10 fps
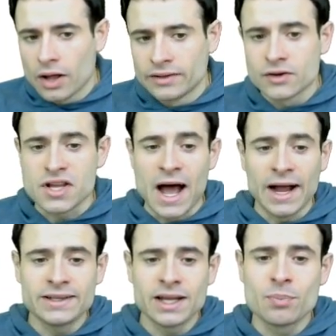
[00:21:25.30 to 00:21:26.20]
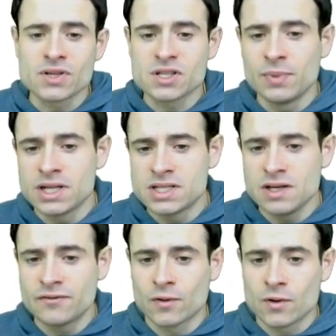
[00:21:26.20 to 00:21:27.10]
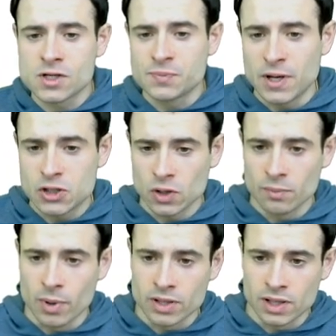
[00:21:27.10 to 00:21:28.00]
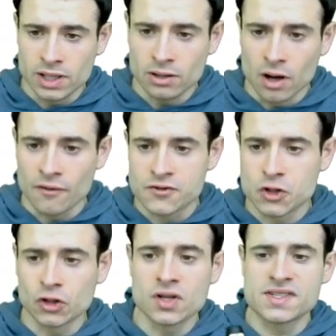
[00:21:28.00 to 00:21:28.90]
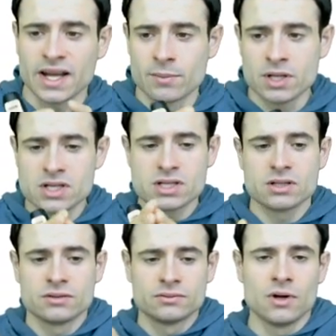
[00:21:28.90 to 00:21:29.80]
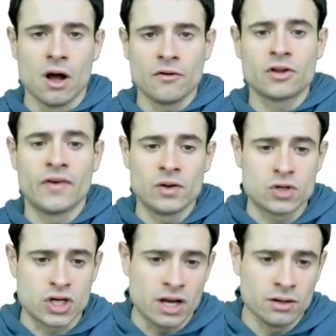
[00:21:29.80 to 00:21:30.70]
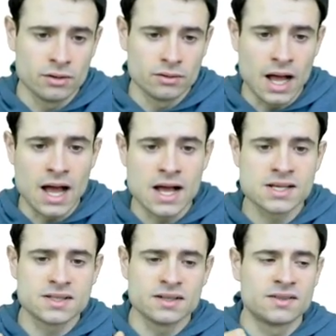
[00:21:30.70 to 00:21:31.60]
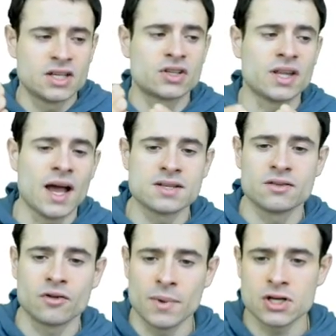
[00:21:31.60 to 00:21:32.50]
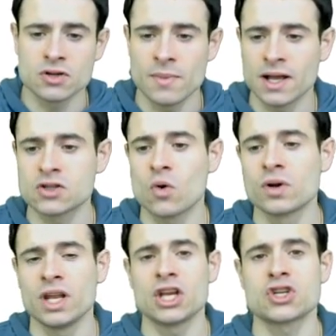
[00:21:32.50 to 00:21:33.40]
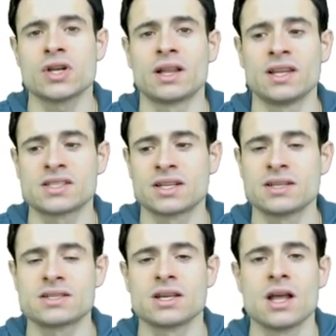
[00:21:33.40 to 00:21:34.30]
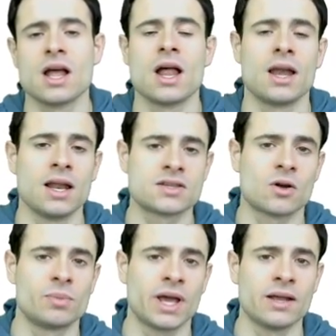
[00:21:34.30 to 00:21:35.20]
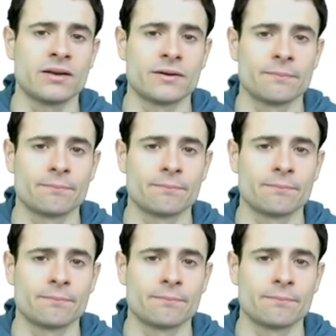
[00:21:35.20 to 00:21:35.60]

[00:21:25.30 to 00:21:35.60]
There's a heightened possibility for spatial unbundling of certain segments of the value chain as digitized information makes coordination at distance less complicated.